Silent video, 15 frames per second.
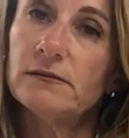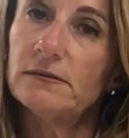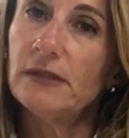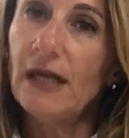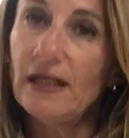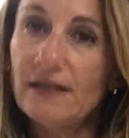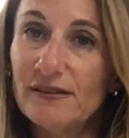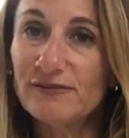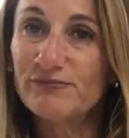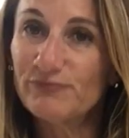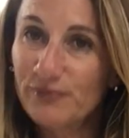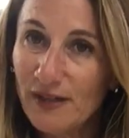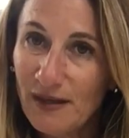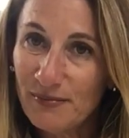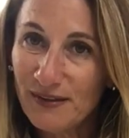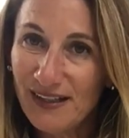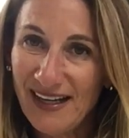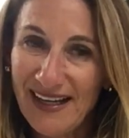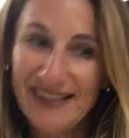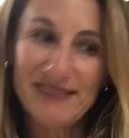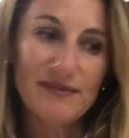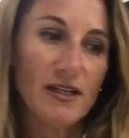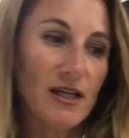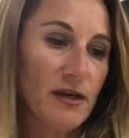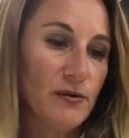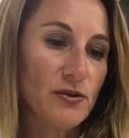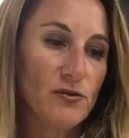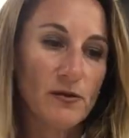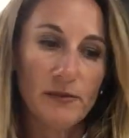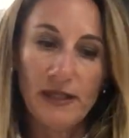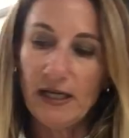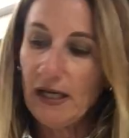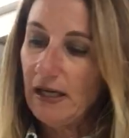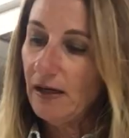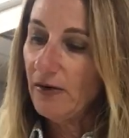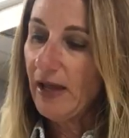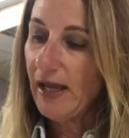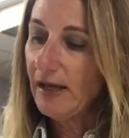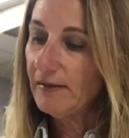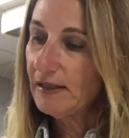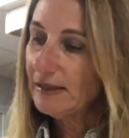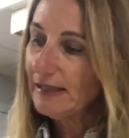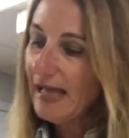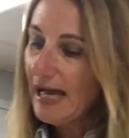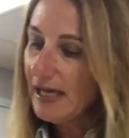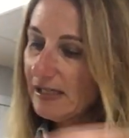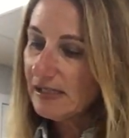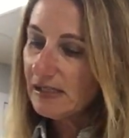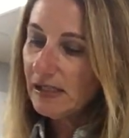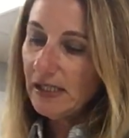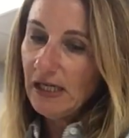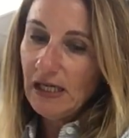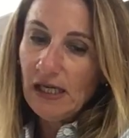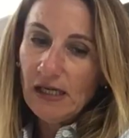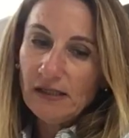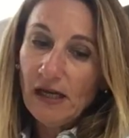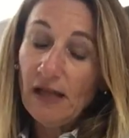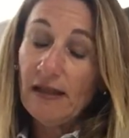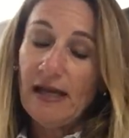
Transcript: not the proper height that I would normally cut. Okay, and then lastly,